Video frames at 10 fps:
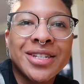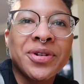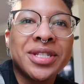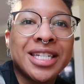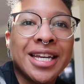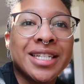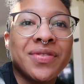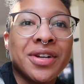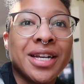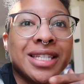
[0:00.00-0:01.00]
So today is a
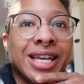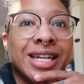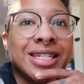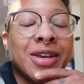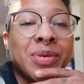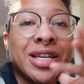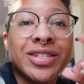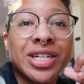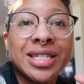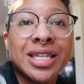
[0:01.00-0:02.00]
very exciting day because
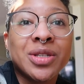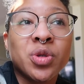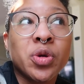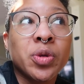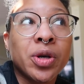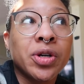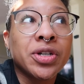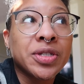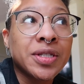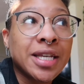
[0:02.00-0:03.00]
Jesse is no
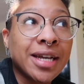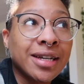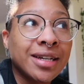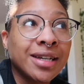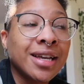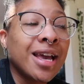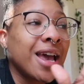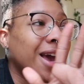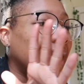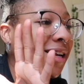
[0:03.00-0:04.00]
longer sick
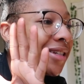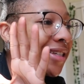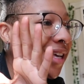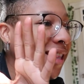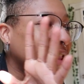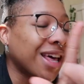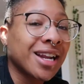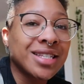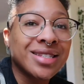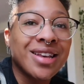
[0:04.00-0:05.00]
and
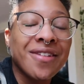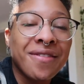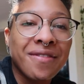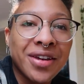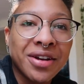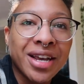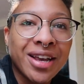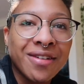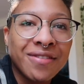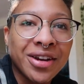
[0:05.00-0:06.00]
that is
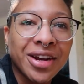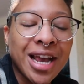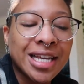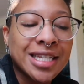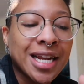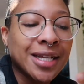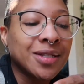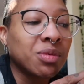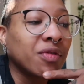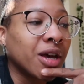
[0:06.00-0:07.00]
very, very exciting.
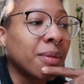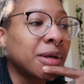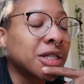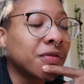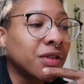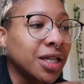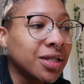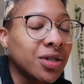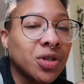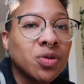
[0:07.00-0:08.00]
So we've got a bunch of
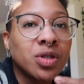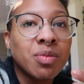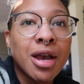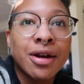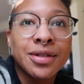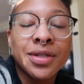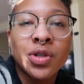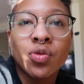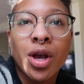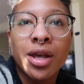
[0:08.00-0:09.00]
things to do, some errands
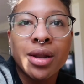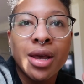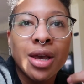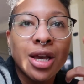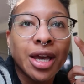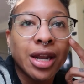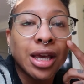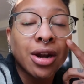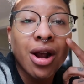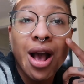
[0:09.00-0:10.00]
to run, gotta
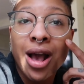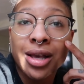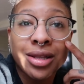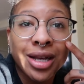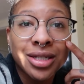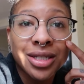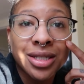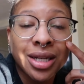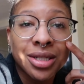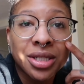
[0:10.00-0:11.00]
get our eyelashes
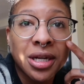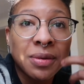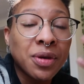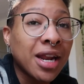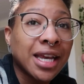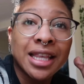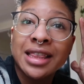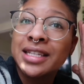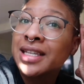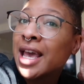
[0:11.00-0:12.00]
touched up, gotta get
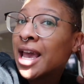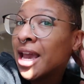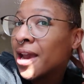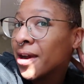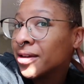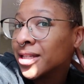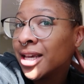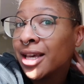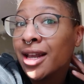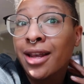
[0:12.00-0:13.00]
this hair
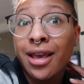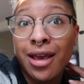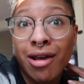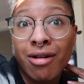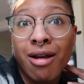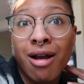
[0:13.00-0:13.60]
taken care